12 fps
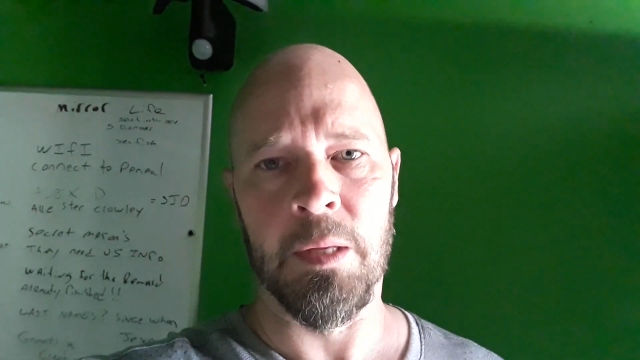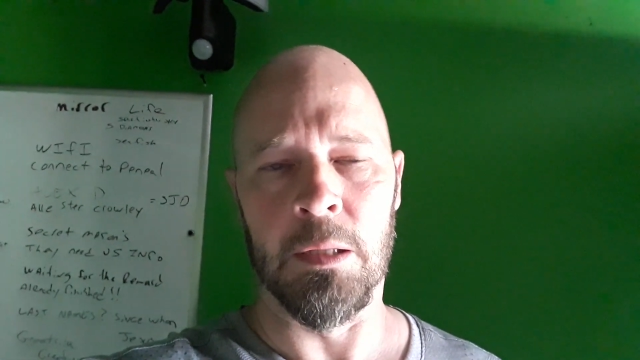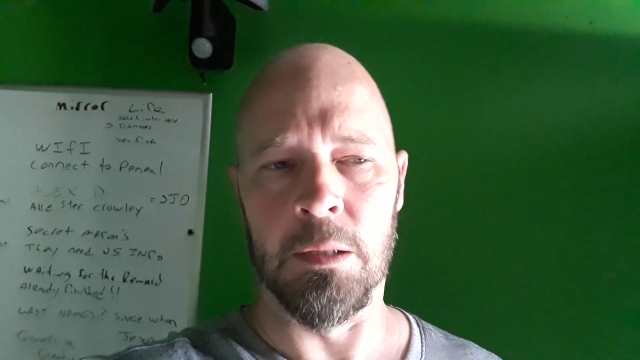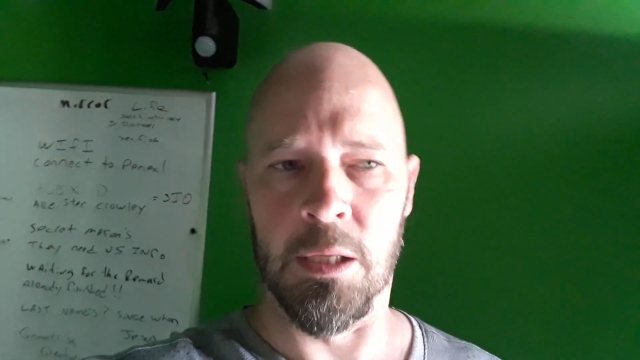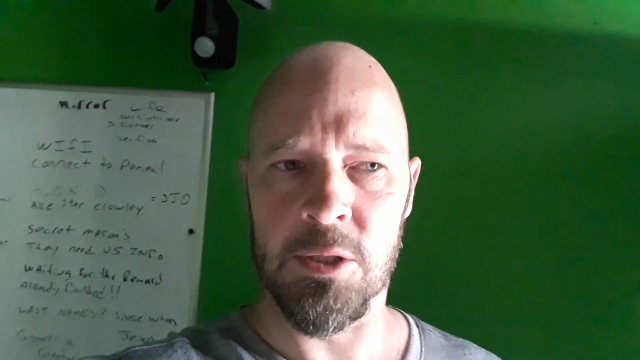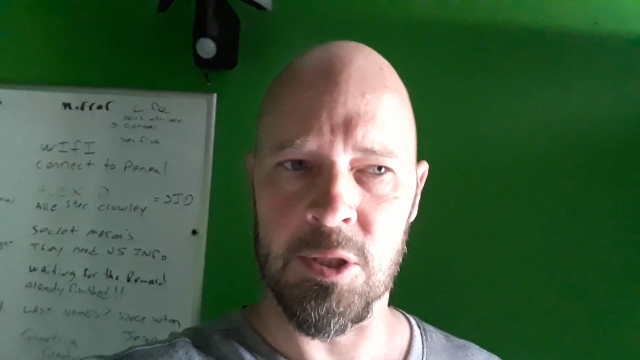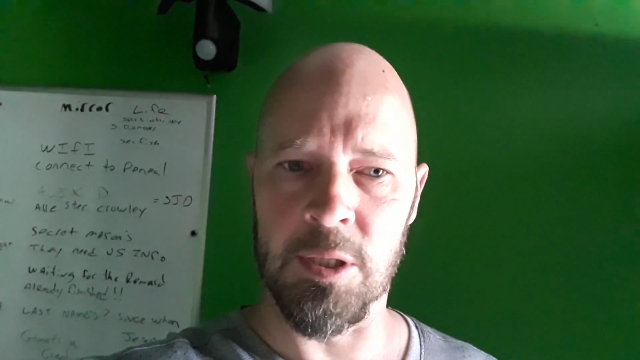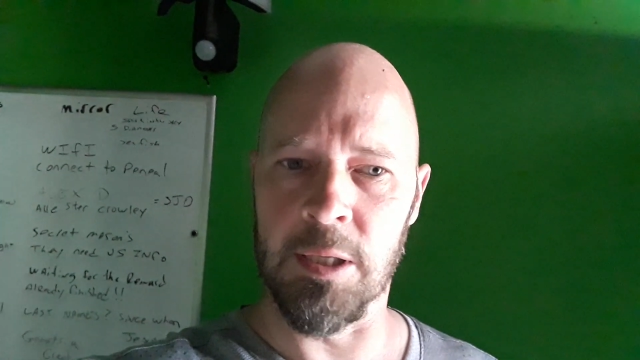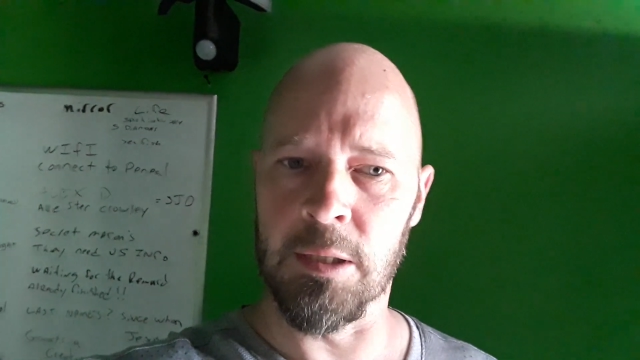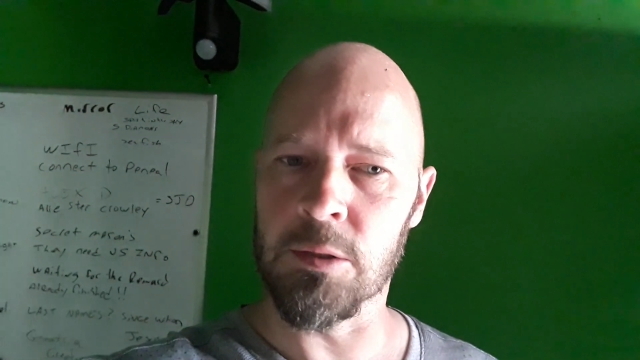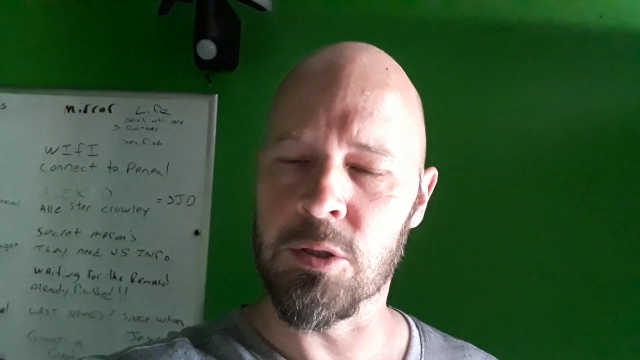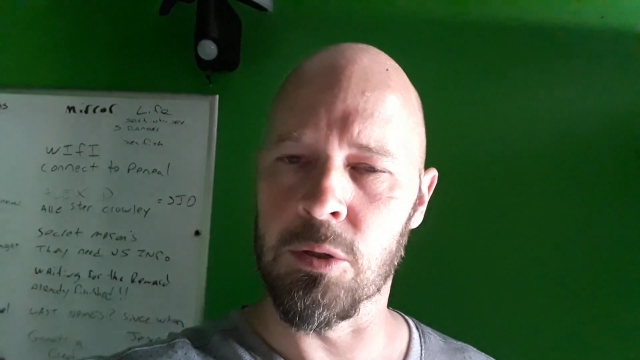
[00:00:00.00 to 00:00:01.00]

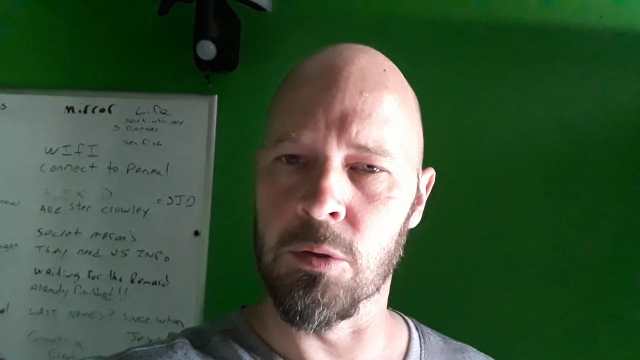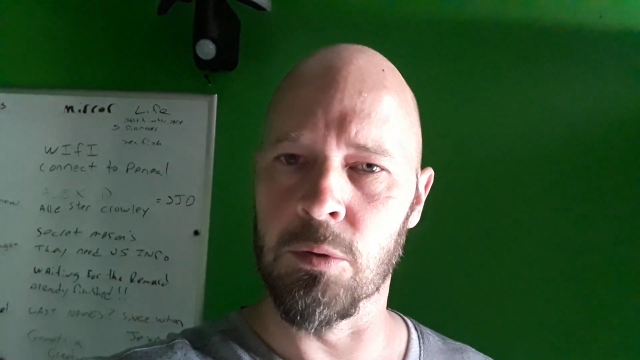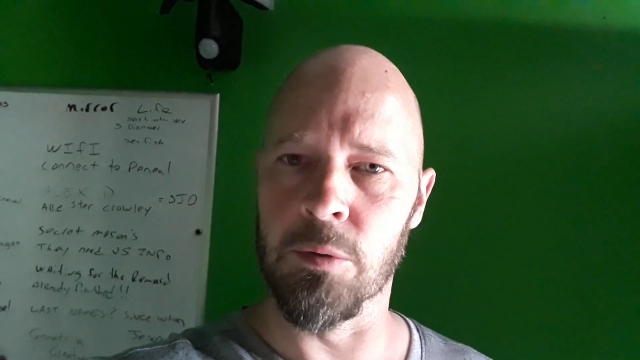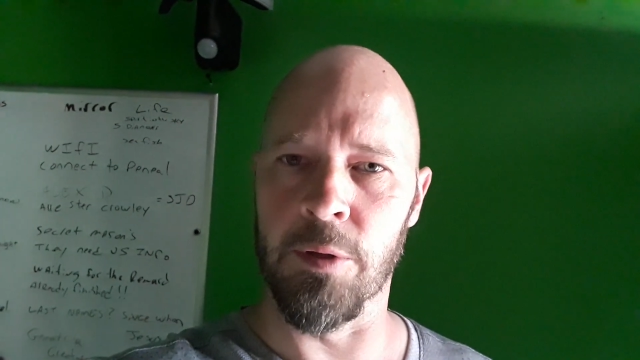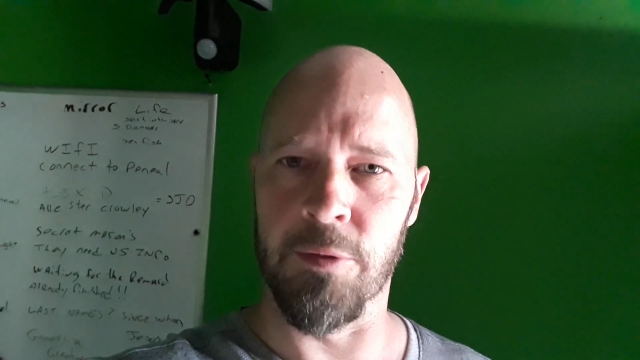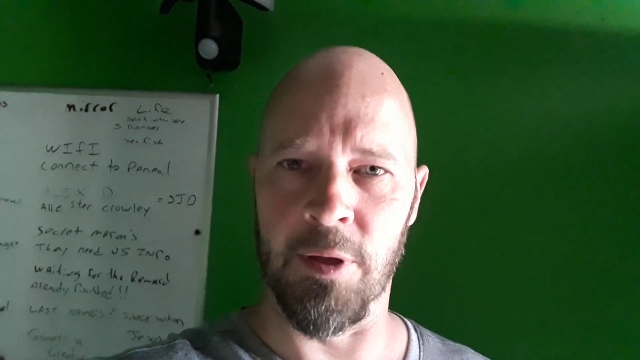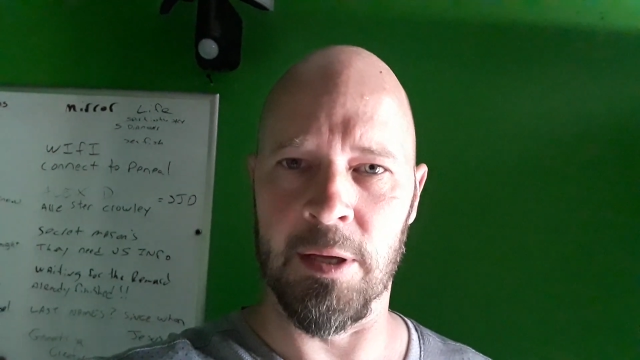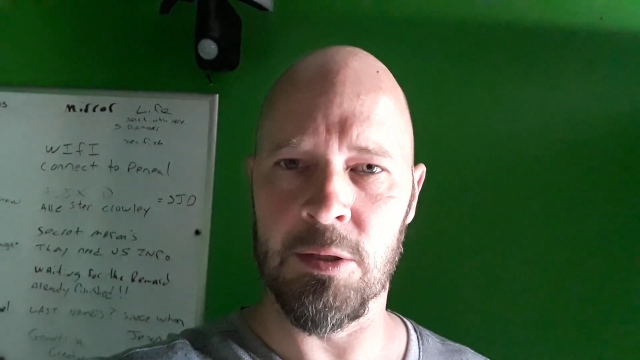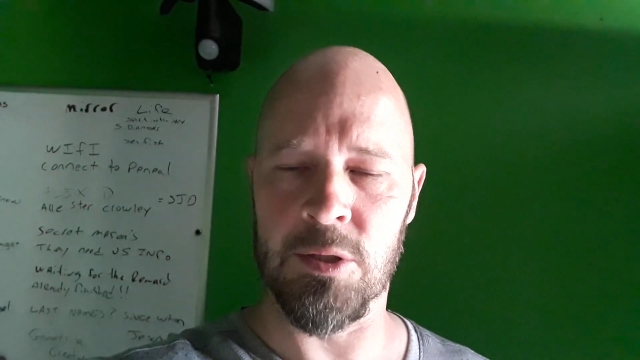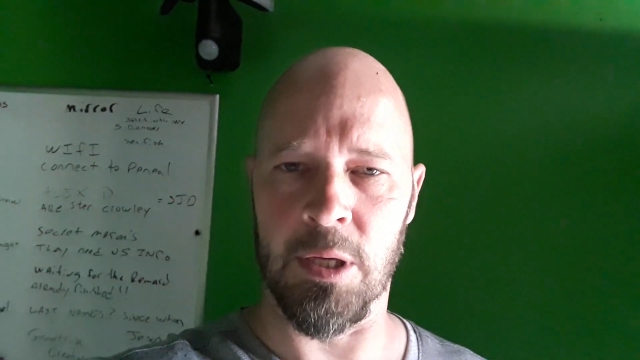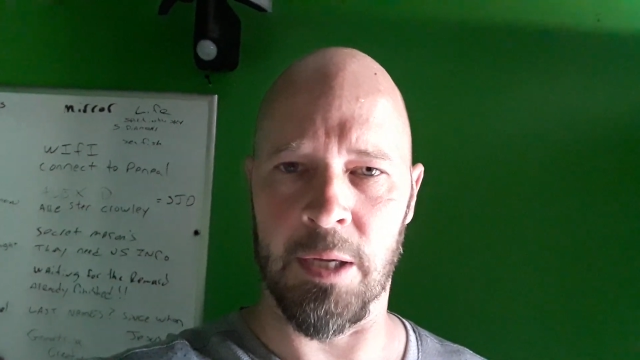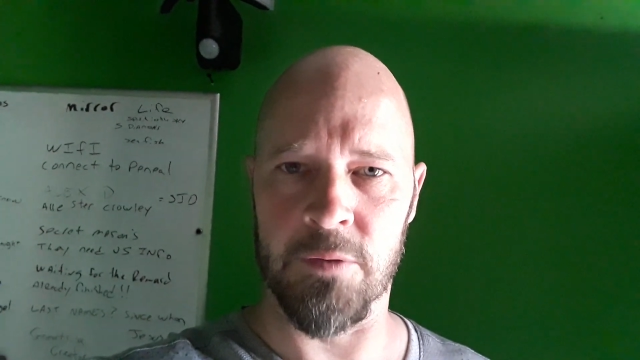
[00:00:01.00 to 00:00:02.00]
listening to the things
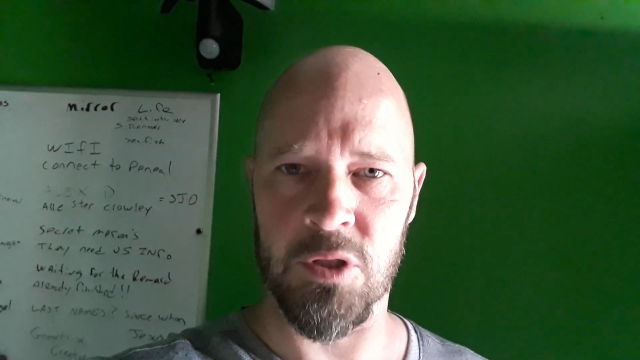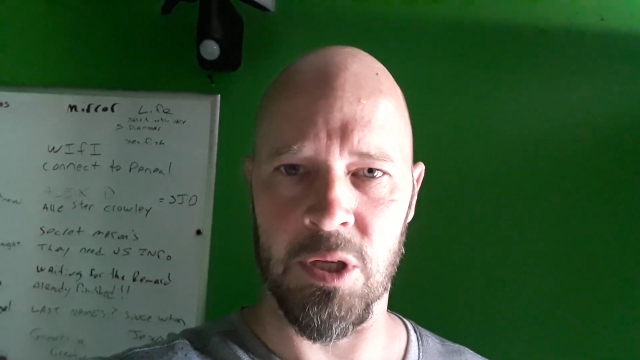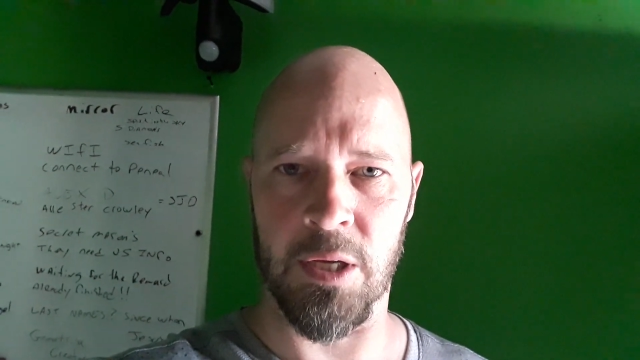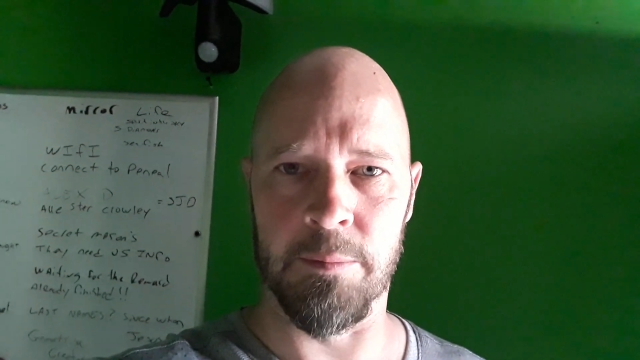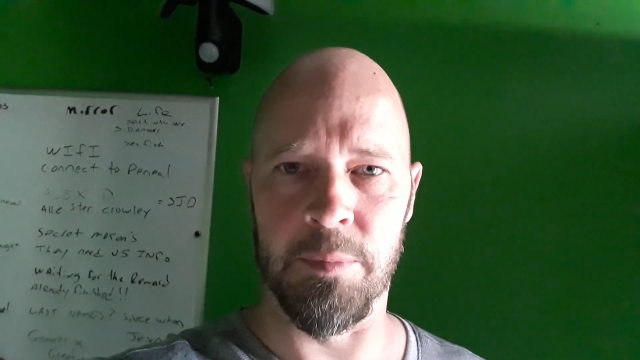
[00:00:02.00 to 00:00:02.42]
that I've said